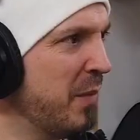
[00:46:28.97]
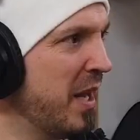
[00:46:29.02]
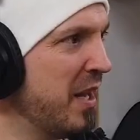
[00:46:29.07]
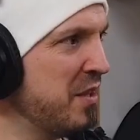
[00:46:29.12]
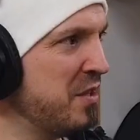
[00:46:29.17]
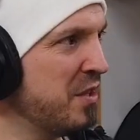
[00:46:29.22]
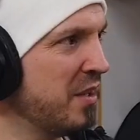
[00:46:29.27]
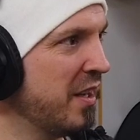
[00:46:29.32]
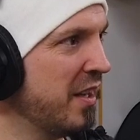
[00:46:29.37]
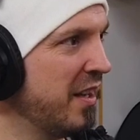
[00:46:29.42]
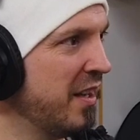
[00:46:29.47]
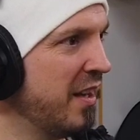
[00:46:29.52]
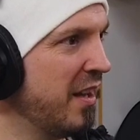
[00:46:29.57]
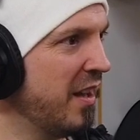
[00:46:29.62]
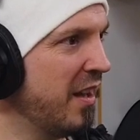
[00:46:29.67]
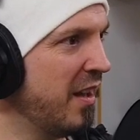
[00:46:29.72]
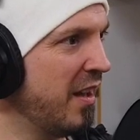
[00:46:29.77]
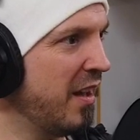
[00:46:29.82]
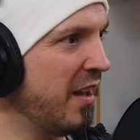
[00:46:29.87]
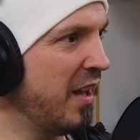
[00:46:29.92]
had mentioned,
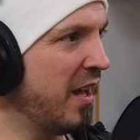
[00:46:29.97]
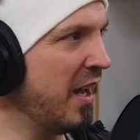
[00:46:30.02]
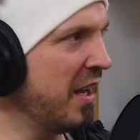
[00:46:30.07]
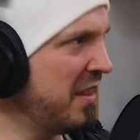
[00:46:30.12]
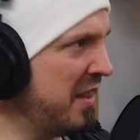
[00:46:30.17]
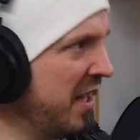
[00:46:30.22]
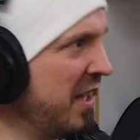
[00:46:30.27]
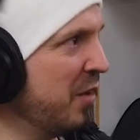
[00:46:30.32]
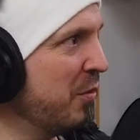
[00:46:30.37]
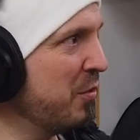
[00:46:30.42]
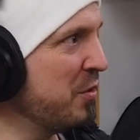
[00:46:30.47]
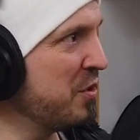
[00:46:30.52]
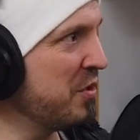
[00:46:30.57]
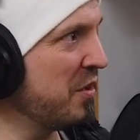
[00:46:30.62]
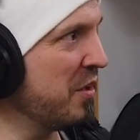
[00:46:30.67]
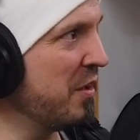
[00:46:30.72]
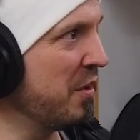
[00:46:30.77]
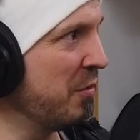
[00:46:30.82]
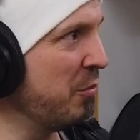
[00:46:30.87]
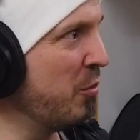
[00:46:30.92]
I think it
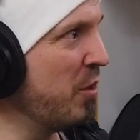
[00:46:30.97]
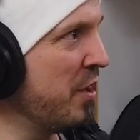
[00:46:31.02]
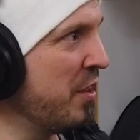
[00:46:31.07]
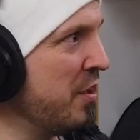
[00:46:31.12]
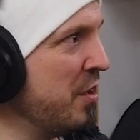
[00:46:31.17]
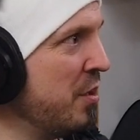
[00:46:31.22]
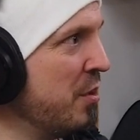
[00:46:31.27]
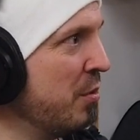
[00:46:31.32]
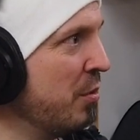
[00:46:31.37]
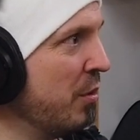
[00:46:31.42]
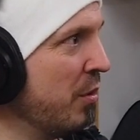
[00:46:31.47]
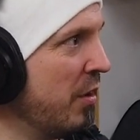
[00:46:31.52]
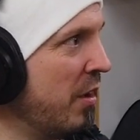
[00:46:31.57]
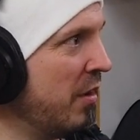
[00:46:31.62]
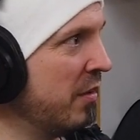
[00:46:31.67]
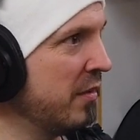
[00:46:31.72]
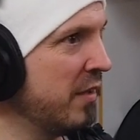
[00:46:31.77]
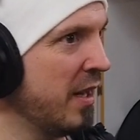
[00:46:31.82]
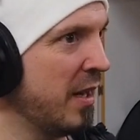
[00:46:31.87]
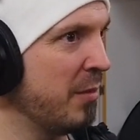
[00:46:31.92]
was with you a
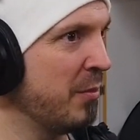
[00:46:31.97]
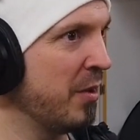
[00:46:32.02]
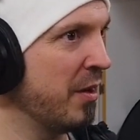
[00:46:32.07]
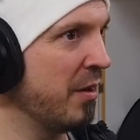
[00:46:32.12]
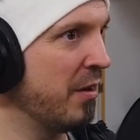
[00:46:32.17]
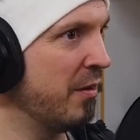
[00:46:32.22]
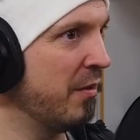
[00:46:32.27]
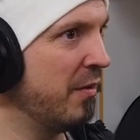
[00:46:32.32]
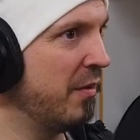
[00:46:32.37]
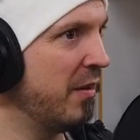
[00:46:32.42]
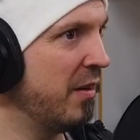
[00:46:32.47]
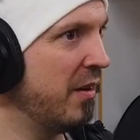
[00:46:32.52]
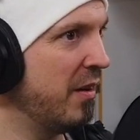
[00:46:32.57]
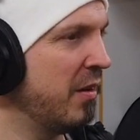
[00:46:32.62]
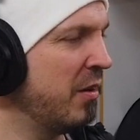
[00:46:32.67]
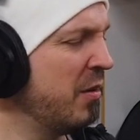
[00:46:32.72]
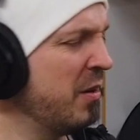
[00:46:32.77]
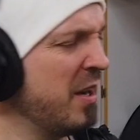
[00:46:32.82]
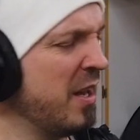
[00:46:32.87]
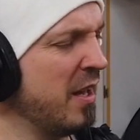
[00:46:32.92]
long time ago,
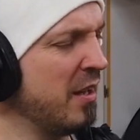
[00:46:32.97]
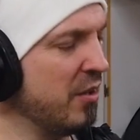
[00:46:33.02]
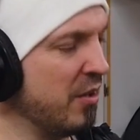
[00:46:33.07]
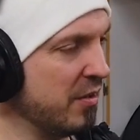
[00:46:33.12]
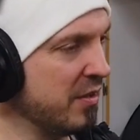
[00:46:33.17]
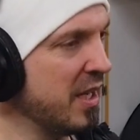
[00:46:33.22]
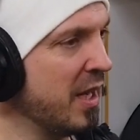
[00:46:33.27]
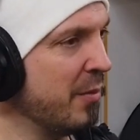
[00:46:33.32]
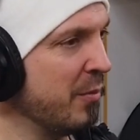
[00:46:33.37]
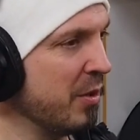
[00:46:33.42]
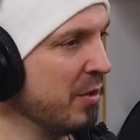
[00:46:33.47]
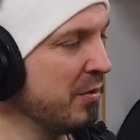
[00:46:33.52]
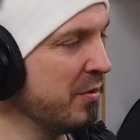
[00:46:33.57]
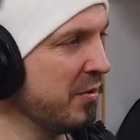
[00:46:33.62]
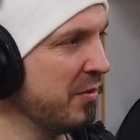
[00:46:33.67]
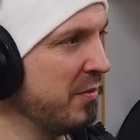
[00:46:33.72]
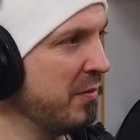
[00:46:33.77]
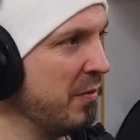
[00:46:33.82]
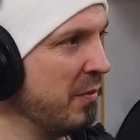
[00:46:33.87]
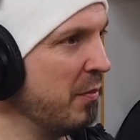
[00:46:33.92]
or not a long time ago, it
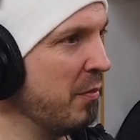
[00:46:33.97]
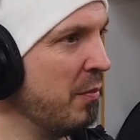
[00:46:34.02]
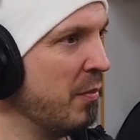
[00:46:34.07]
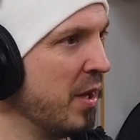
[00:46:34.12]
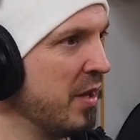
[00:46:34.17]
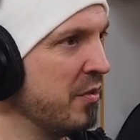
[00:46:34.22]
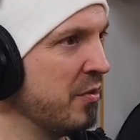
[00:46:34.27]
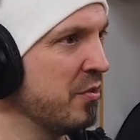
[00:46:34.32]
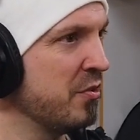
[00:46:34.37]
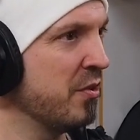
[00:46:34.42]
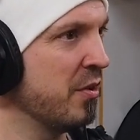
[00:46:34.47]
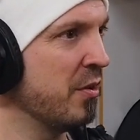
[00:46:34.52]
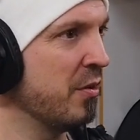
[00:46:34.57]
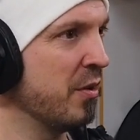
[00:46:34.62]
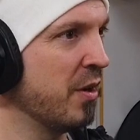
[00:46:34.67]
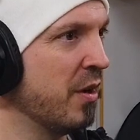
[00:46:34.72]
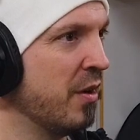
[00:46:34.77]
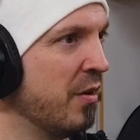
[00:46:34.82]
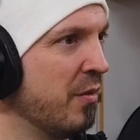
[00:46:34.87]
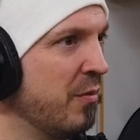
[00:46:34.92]
was a month or
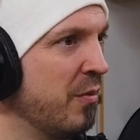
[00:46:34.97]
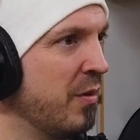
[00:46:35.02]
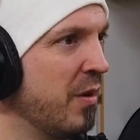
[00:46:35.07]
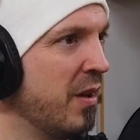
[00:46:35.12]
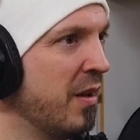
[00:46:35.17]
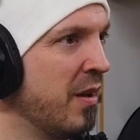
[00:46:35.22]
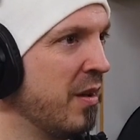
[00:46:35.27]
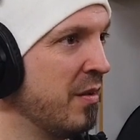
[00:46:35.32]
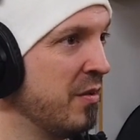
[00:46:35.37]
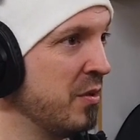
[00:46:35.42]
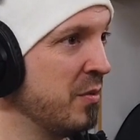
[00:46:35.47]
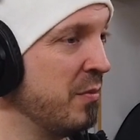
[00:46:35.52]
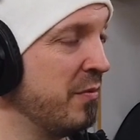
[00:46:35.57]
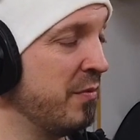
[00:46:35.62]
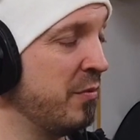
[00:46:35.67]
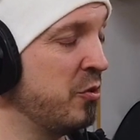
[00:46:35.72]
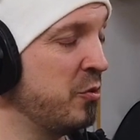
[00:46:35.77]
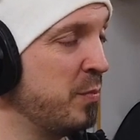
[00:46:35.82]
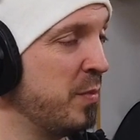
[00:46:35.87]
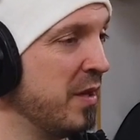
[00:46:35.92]
so ago.
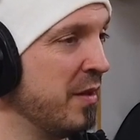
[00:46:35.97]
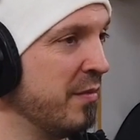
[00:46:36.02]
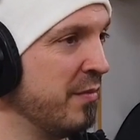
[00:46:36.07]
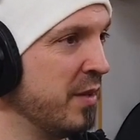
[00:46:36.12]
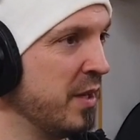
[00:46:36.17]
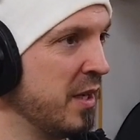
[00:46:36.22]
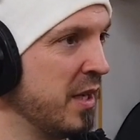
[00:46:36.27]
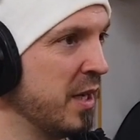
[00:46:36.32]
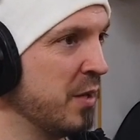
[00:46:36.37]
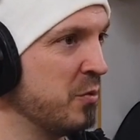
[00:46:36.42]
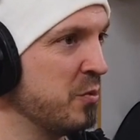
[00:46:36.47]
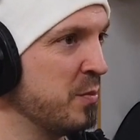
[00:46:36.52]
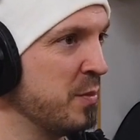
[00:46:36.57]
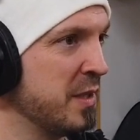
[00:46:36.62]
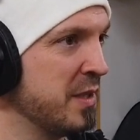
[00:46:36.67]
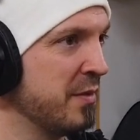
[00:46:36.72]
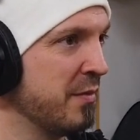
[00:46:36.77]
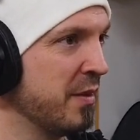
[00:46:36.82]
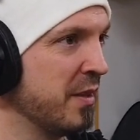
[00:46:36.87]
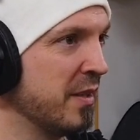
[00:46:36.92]
Speaking of video games
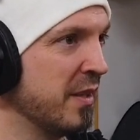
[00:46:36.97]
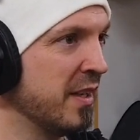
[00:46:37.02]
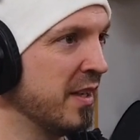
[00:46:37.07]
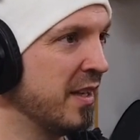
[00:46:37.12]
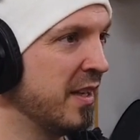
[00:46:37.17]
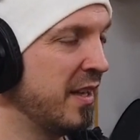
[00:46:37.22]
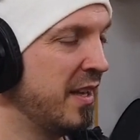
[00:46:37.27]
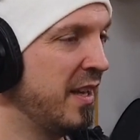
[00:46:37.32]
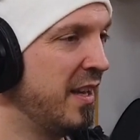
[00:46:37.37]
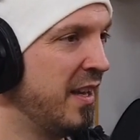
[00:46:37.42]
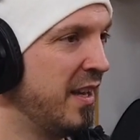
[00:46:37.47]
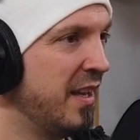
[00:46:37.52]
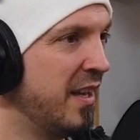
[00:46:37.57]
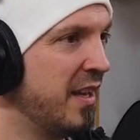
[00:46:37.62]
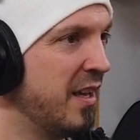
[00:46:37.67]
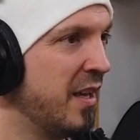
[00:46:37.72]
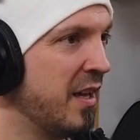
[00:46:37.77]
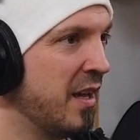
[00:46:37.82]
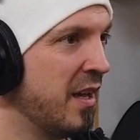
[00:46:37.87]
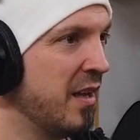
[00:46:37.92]
specifically,
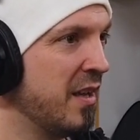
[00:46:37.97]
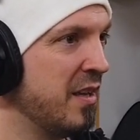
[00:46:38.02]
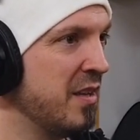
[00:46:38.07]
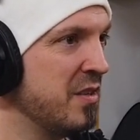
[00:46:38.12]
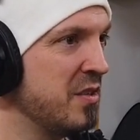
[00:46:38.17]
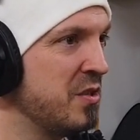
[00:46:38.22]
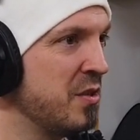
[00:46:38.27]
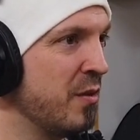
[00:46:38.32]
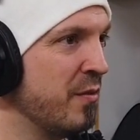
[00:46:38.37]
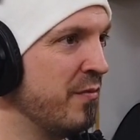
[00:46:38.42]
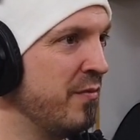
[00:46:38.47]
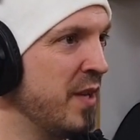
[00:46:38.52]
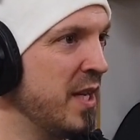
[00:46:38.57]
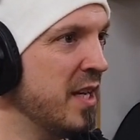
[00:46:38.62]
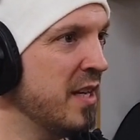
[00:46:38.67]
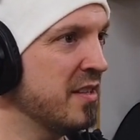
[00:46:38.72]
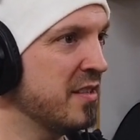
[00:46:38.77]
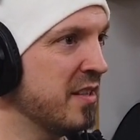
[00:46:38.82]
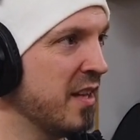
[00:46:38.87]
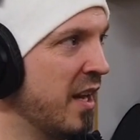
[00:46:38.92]
so
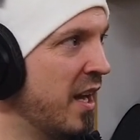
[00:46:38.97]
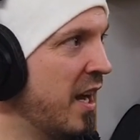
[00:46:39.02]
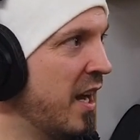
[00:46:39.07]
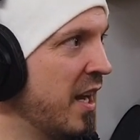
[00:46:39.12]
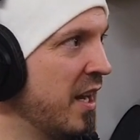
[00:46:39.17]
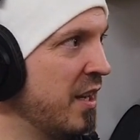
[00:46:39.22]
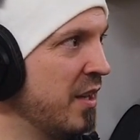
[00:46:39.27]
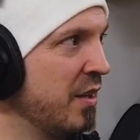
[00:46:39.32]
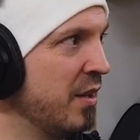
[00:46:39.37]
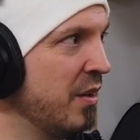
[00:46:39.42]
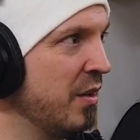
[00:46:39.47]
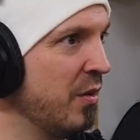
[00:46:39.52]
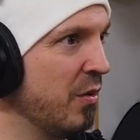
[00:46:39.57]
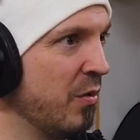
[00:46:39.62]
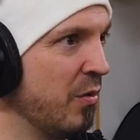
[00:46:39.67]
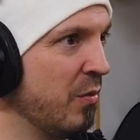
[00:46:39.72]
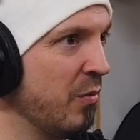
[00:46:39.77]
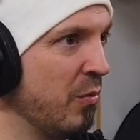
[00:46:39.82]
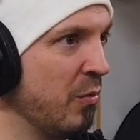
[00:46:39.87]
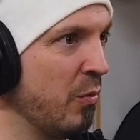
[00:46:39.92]
Venus and I,
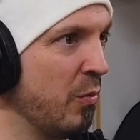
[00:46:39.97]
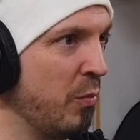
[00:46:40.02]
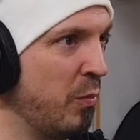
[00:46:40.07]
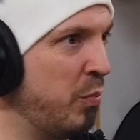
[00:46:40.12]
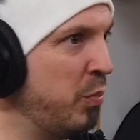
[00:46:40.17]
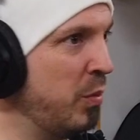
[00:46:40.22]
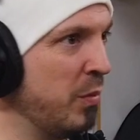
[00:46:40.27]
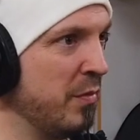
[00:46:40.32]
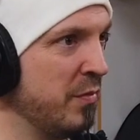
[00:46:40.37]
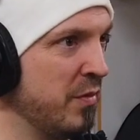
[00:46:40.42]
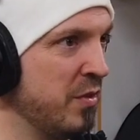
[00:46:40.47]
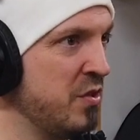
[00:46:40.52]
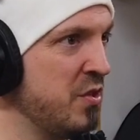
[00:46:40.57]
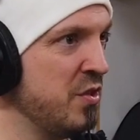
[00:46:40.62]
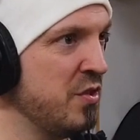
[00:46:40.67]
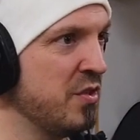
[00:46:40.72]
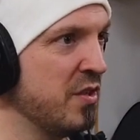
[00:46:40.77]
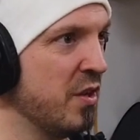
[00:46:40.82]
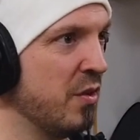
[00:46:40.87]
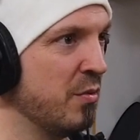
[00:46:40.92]

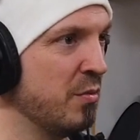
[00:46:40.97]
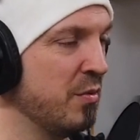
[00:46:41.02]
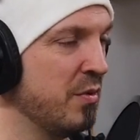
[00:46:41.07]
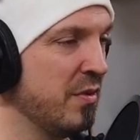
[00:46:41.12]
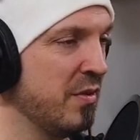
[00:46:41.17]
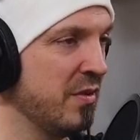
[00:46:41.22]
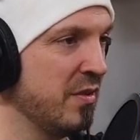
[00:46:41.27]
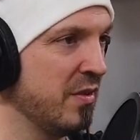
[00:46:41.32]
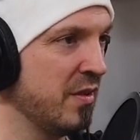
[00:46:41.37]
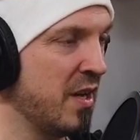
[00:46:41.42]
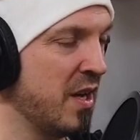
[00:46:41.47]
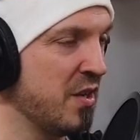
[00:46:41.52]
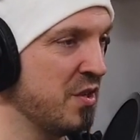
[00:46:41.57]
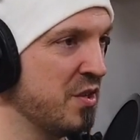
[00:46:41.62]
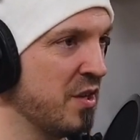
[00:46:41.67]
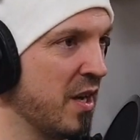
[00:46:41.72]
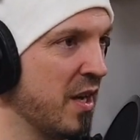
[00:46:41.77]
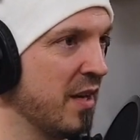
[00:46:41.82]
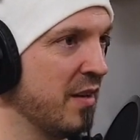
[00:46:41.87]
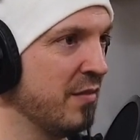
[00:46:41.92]
she's not
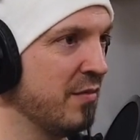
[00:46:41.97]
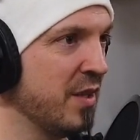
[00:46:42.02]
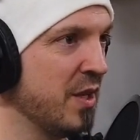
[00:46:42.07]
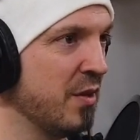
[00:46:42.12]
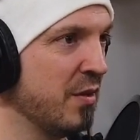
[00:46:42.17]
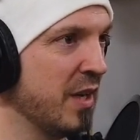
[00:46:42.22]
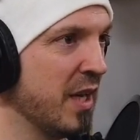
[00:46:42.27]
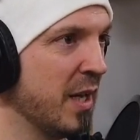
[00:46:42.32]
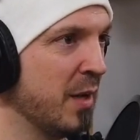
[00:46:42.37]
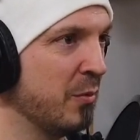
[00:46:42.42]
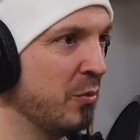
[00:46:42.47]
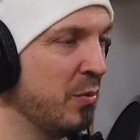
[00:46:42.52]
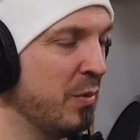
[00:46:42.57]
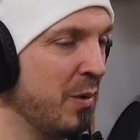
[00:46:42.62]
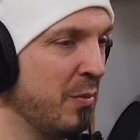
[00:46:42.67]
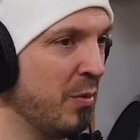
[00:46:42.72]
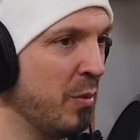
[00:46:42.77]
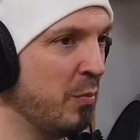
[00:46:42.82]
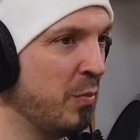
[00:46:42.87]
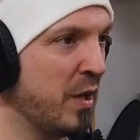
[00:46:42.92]
shy at video games.
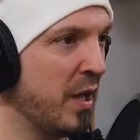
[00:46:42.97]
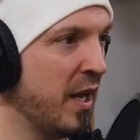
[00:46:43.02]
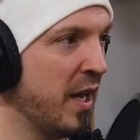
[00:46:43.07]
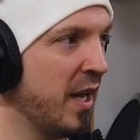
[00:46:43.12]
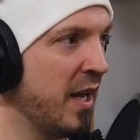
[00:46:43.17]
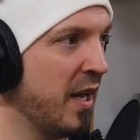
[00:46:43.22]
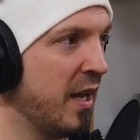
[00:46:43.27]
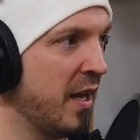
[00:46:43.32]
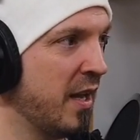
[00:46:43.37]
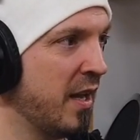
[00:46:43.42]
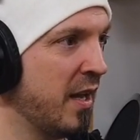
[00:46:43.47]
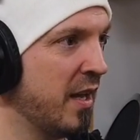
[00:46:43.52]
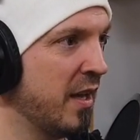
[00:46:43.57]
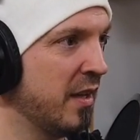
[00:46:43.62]
We would play